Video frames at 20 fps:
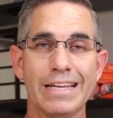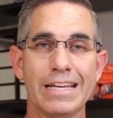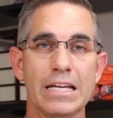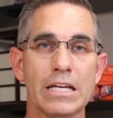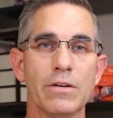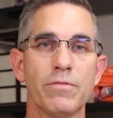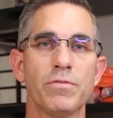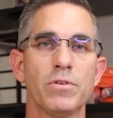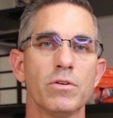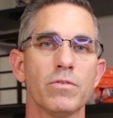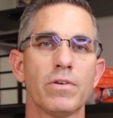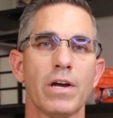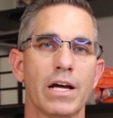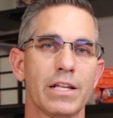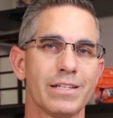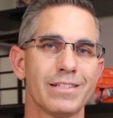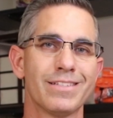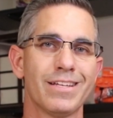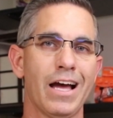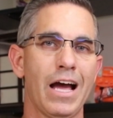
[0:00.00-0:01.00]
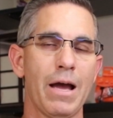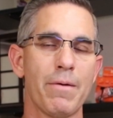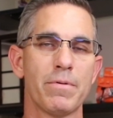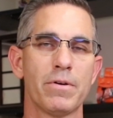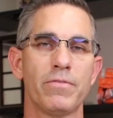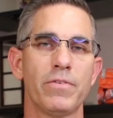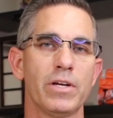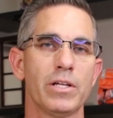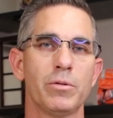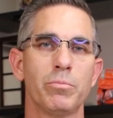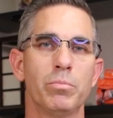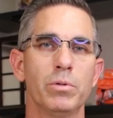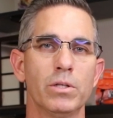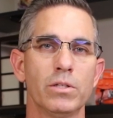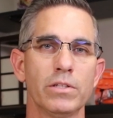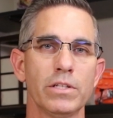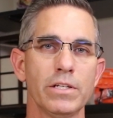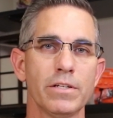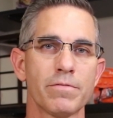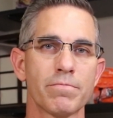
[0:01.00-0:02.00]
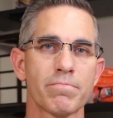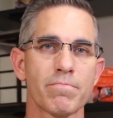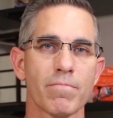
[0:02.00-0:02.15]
If you've got the time and availability,